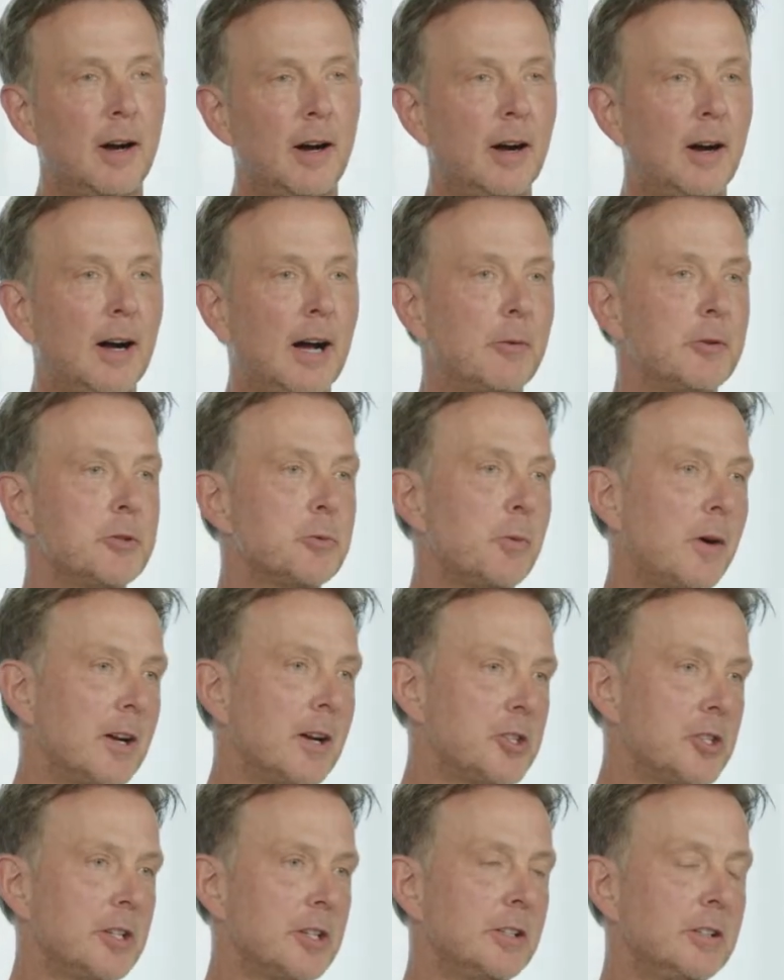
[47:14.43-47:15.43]
I was
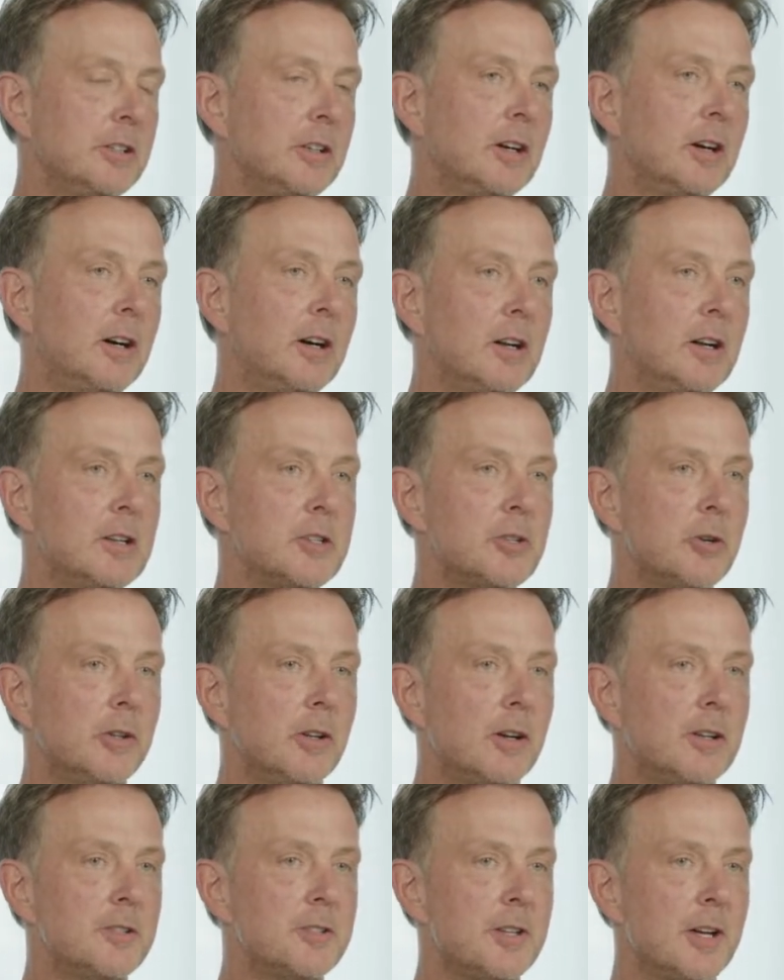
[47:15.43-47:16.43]
watching Joe
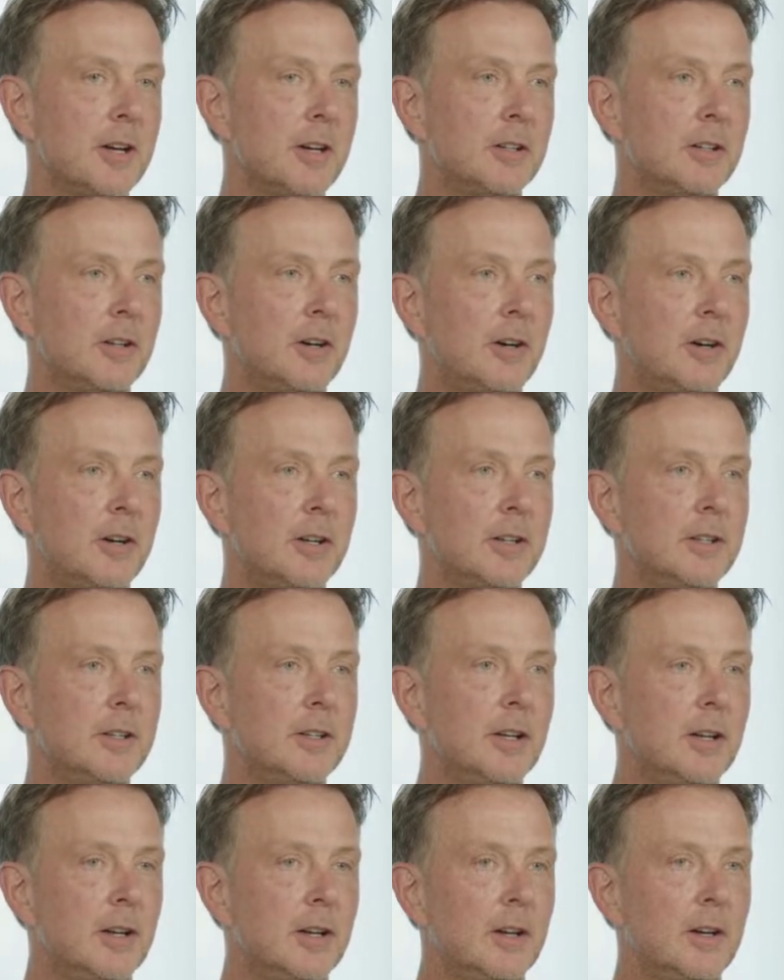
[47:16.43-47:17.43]
Lonsdale
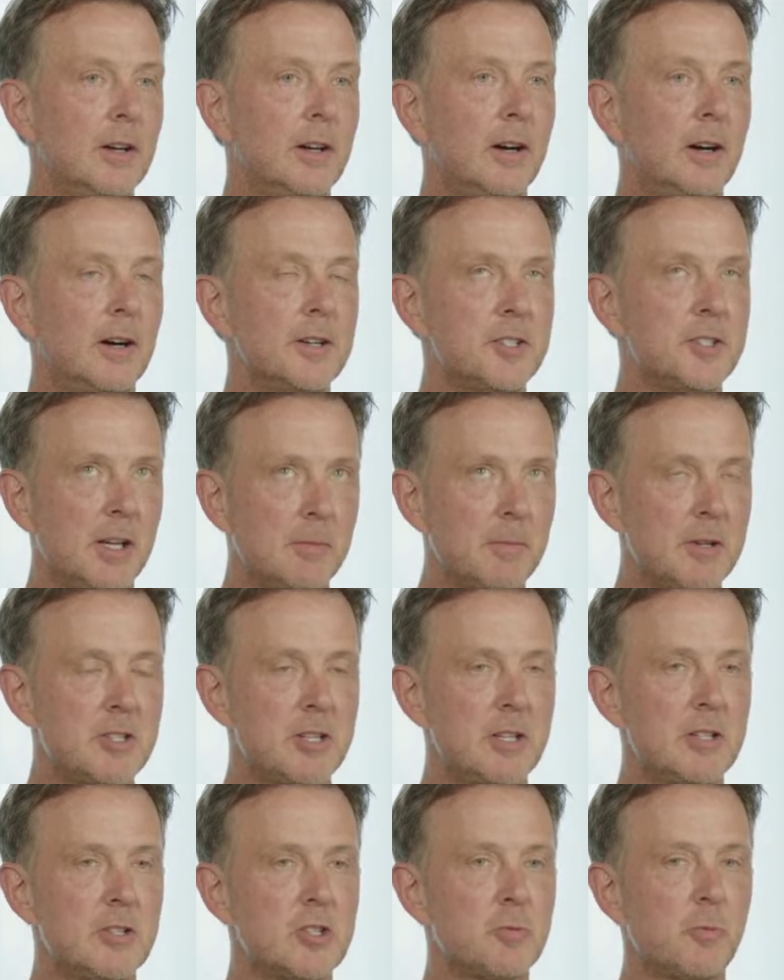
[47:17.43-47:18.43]
on
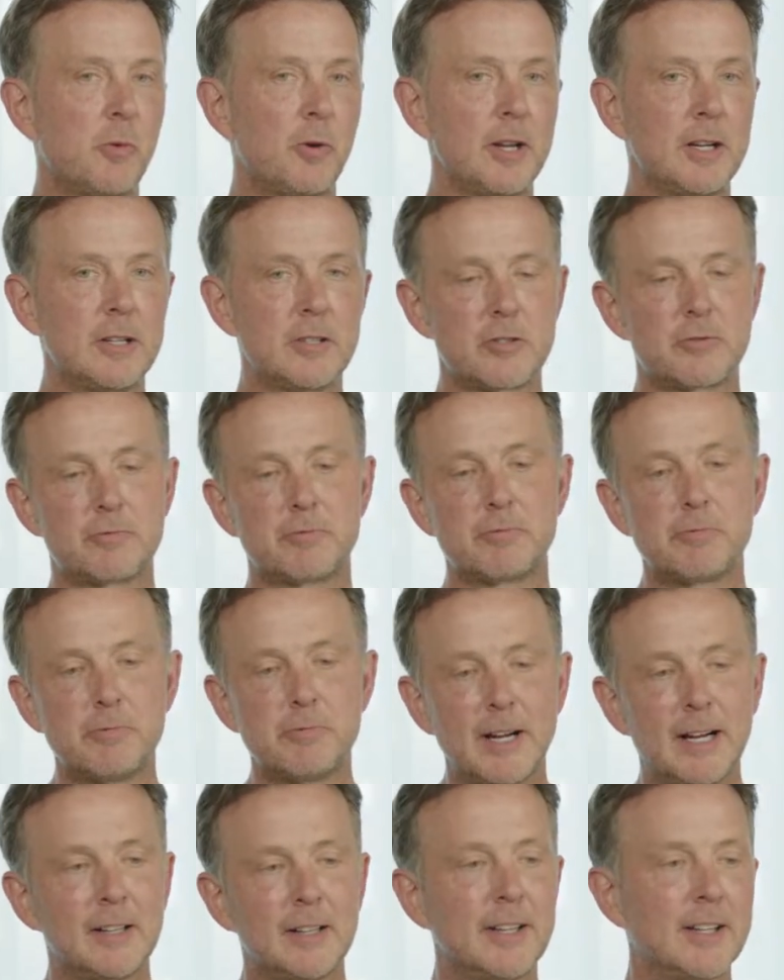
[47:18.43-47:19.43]
CNBC this morning, just
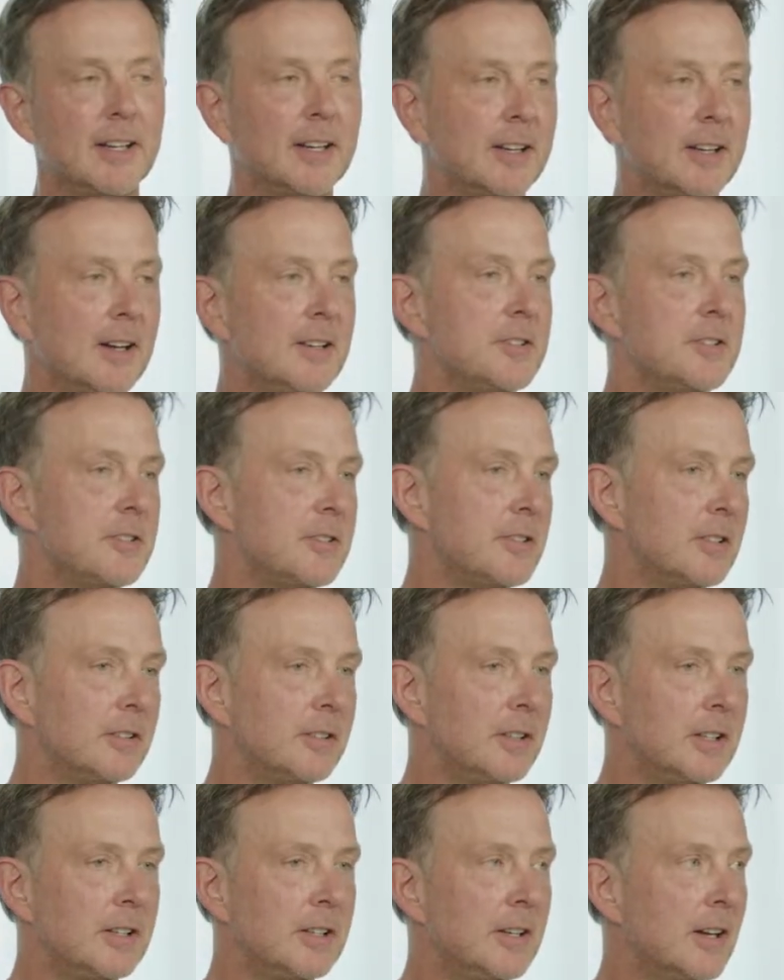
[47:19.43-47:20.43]
railing
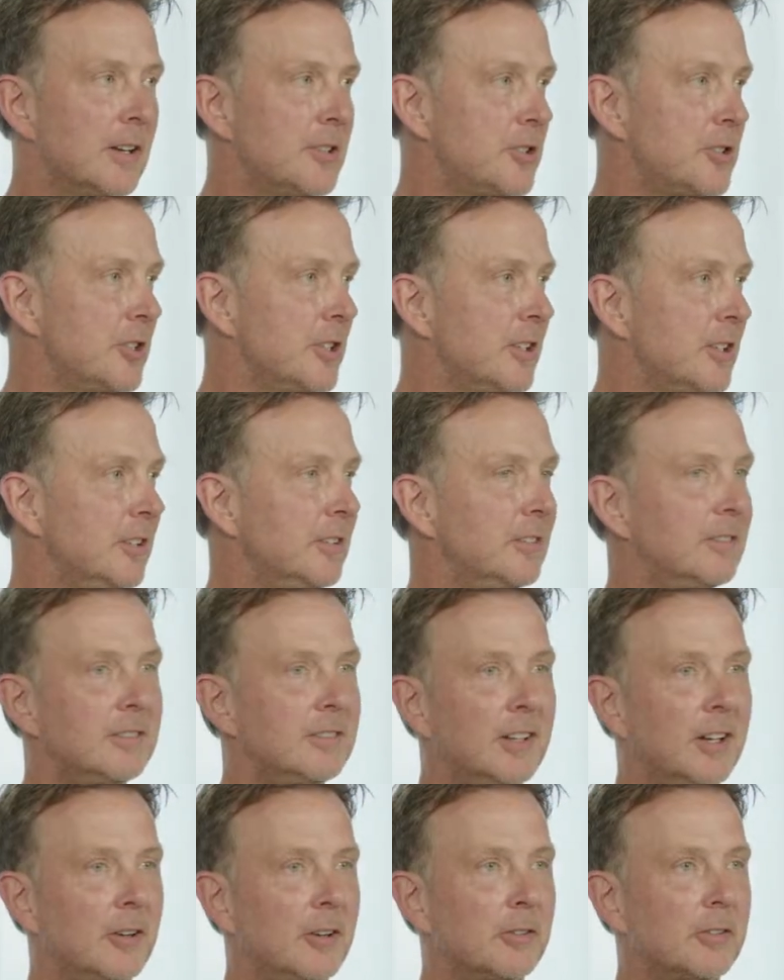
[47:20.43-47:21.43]
against the ESG,
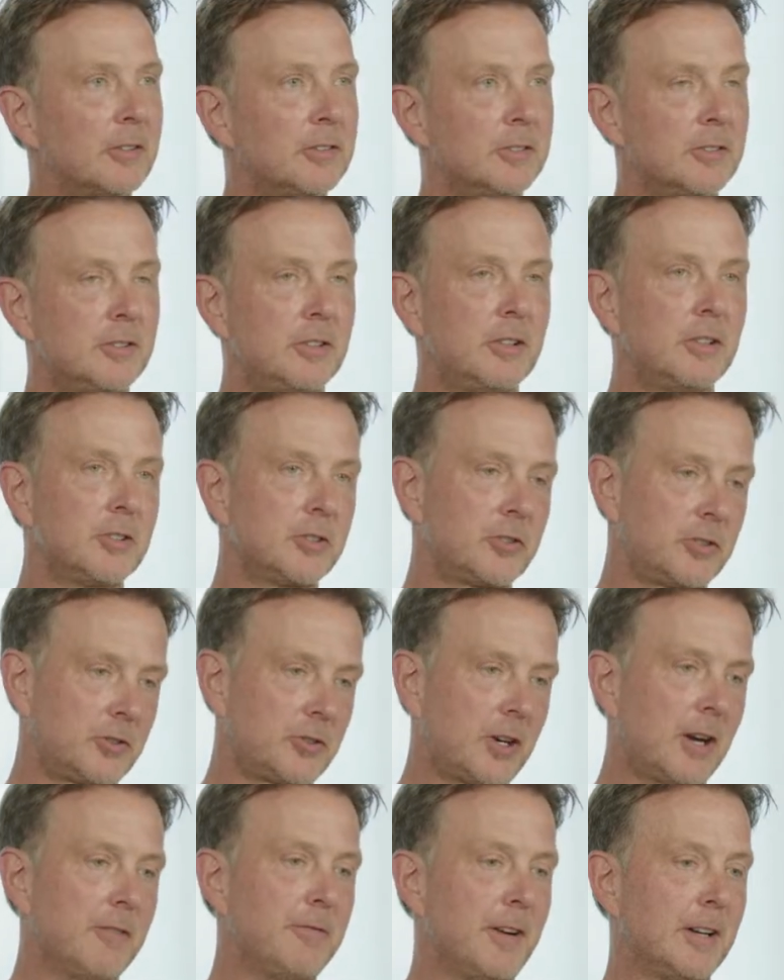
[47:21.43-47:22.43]
the
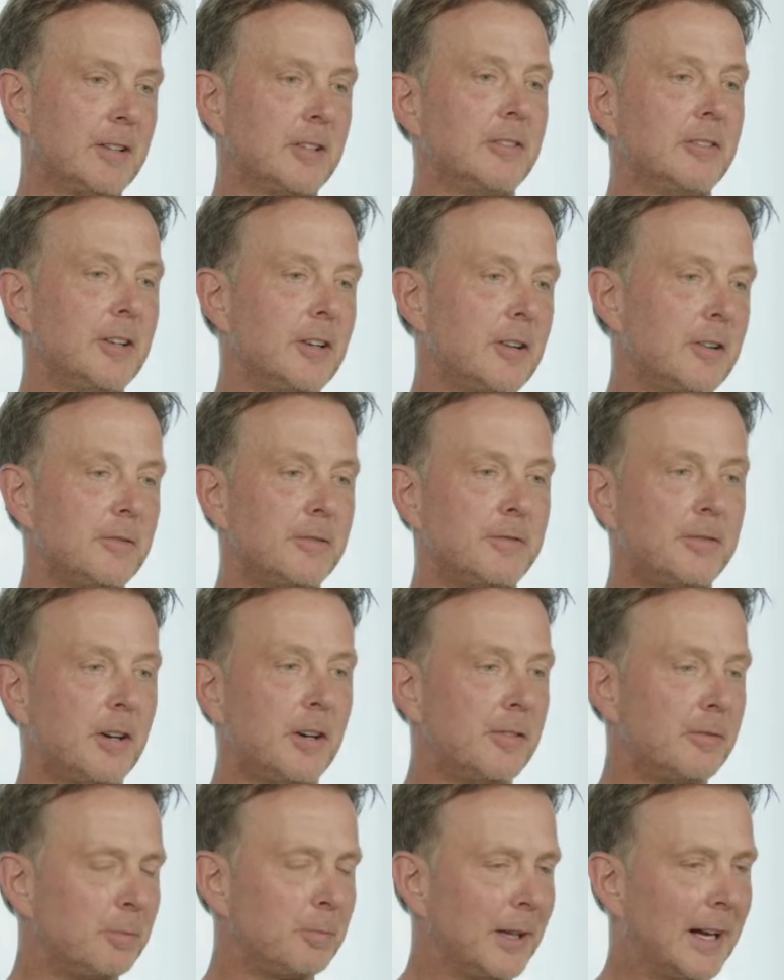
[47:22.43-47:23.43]
trifecta
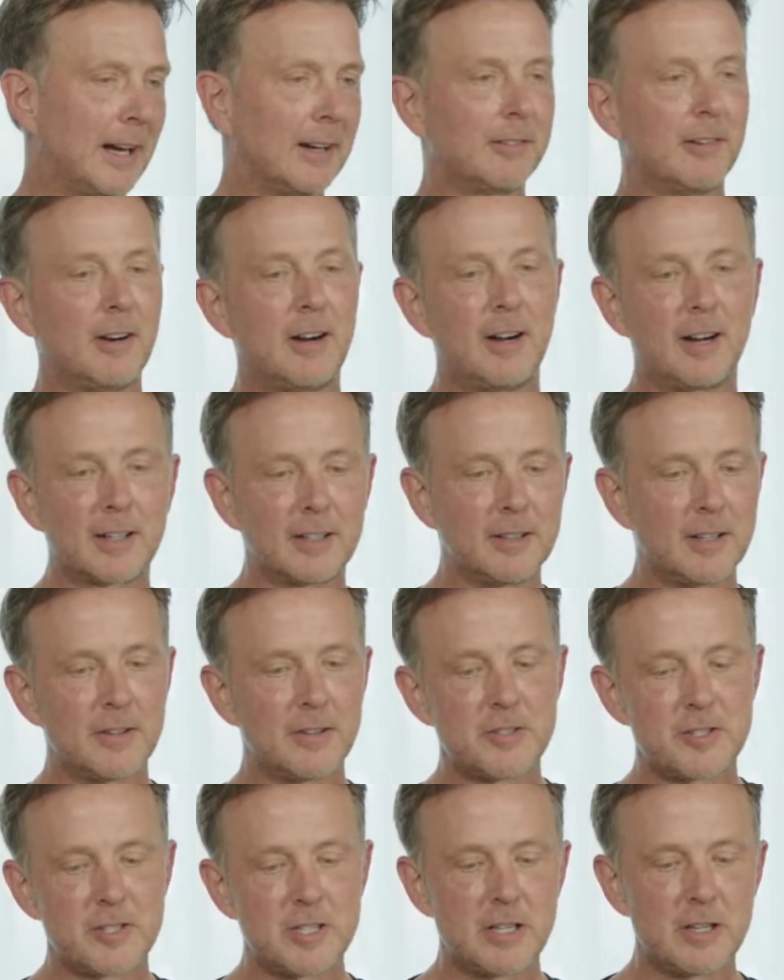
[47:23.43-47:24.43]
of BlackRock and the
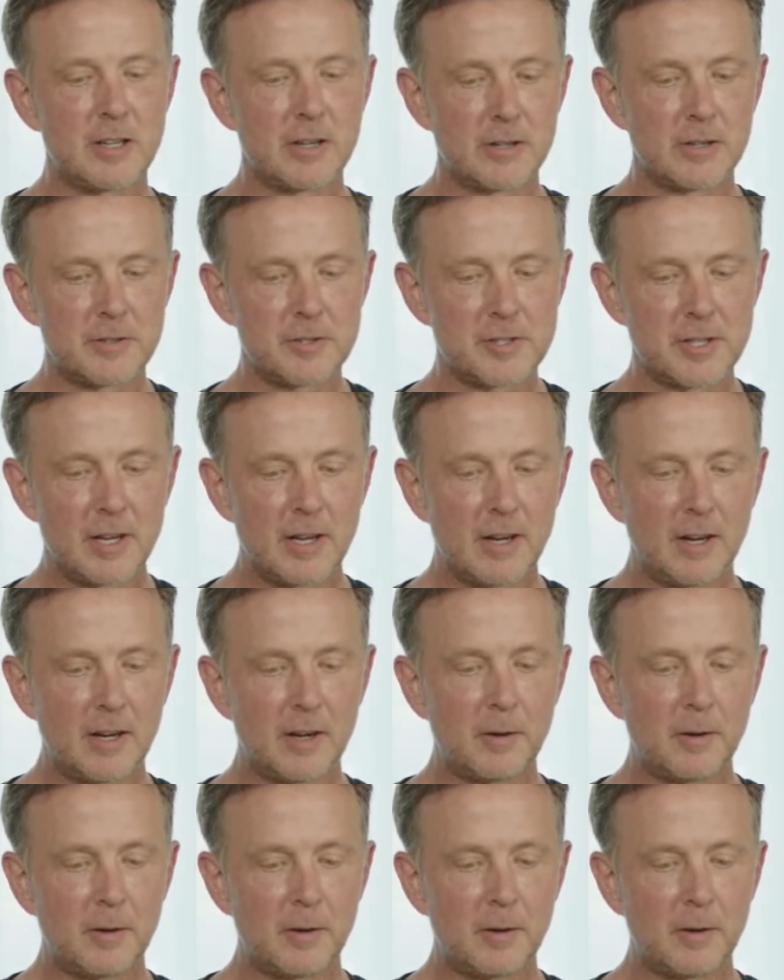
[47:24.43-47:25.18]
other CEOs.